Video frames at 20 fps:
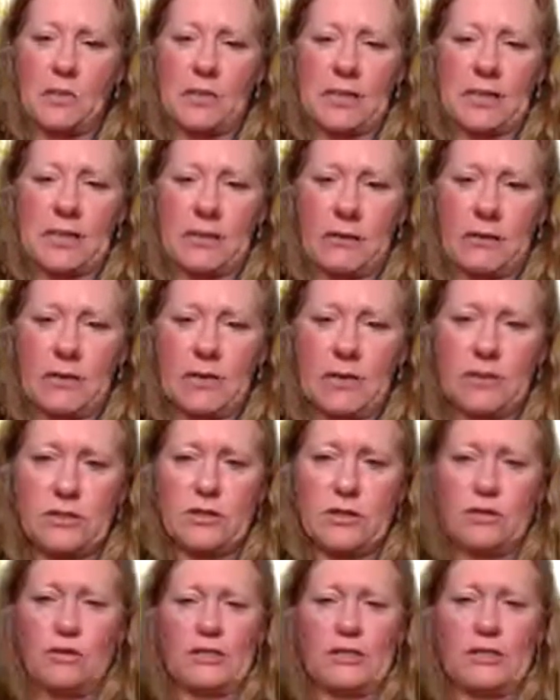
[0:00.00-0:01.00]
that will be.
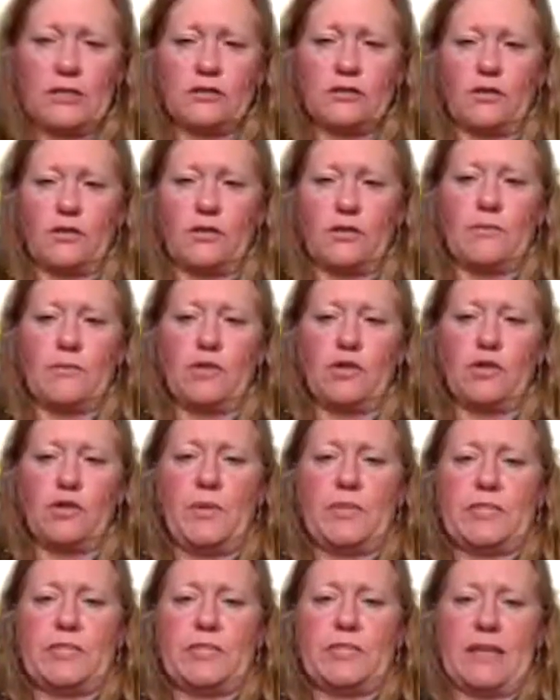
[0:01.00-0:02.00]
So they're looking at crop
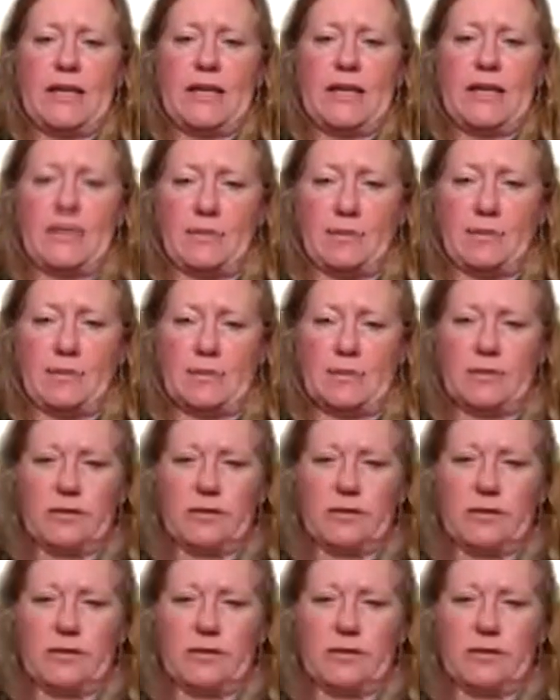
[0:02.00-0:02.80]
groupings to make it simpler.